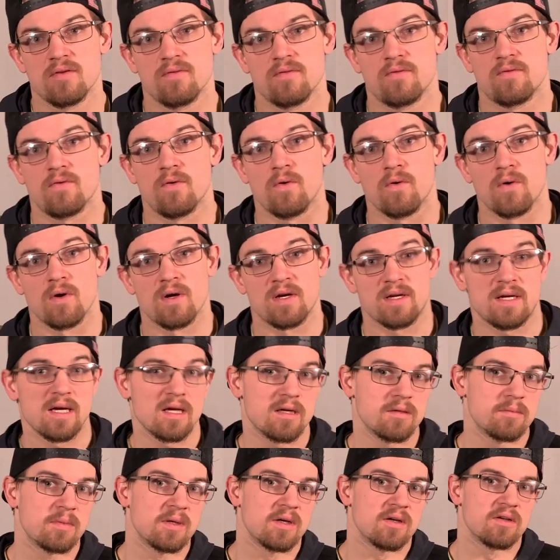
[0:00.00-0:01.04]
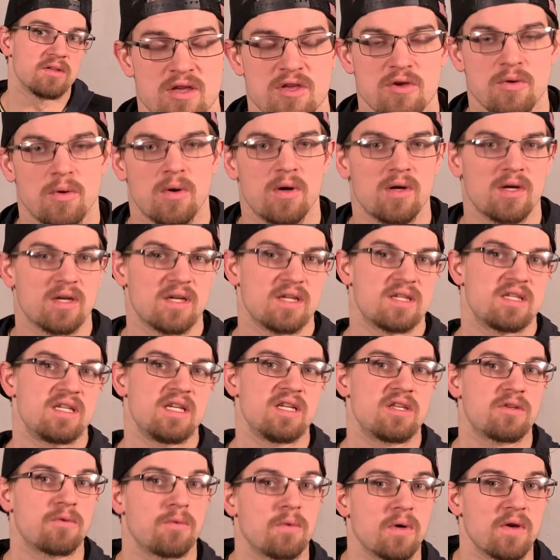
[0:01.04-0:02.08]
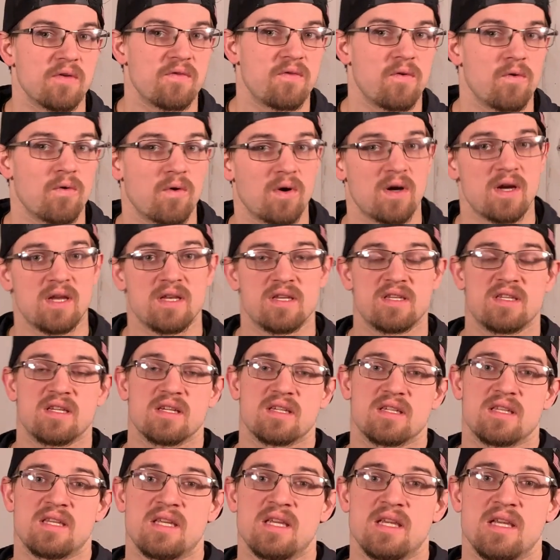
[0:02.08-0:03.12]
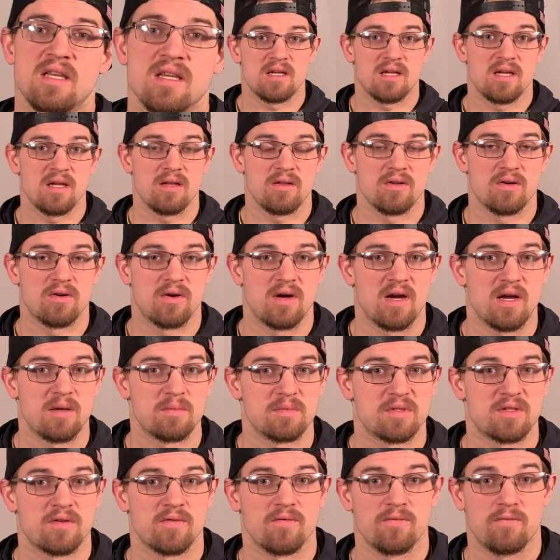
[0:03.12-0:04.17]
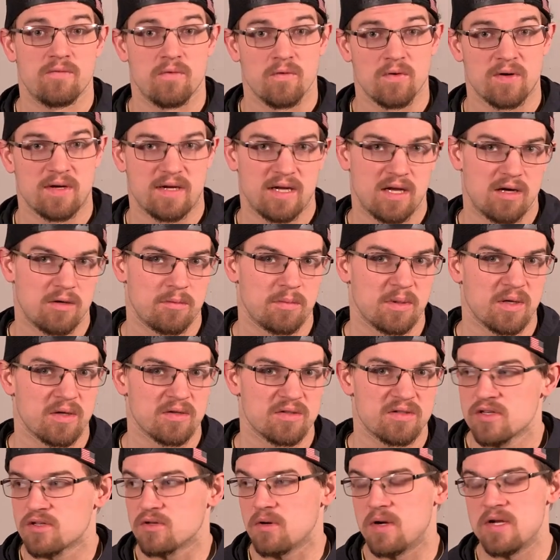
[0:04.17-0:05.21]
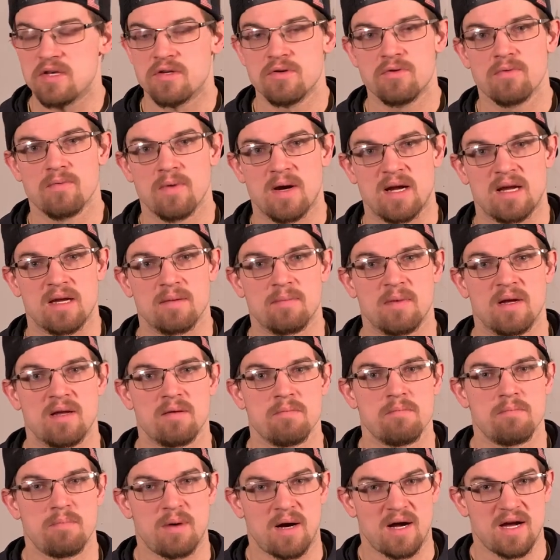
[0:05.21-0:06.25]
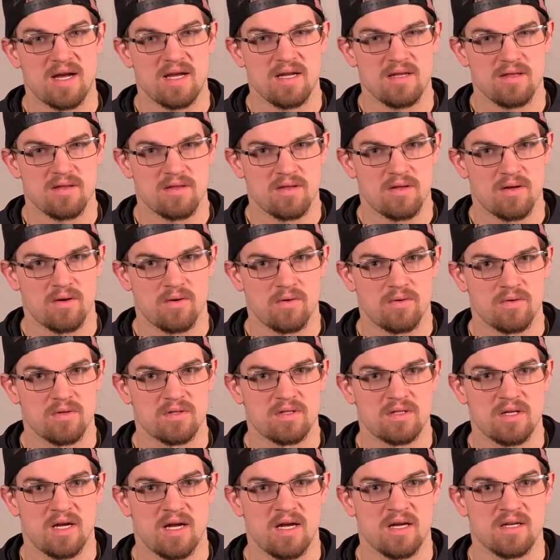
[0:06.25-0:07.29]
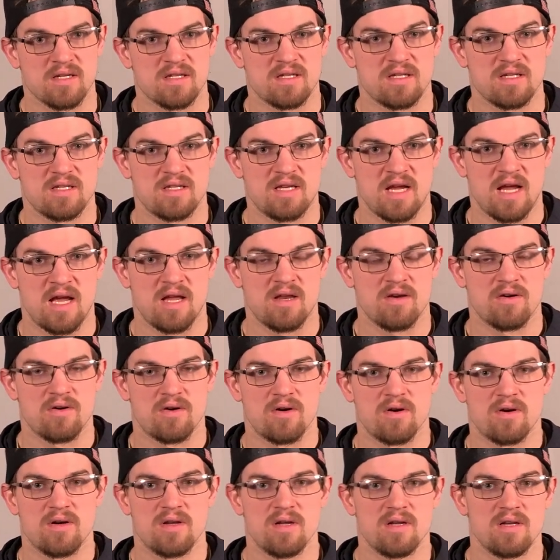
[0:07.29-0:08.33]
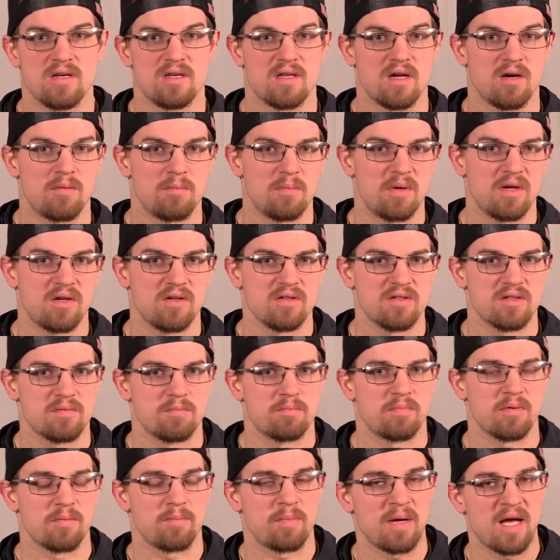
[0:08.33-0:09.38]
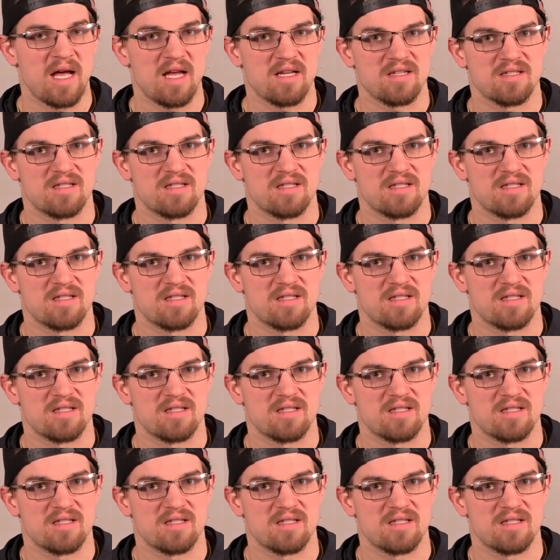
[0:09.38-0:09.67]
for kettlebells, you are gonna see 24 and 16 kilograms for kettlebells. So I do recommend buying those as standard dumbbells, but past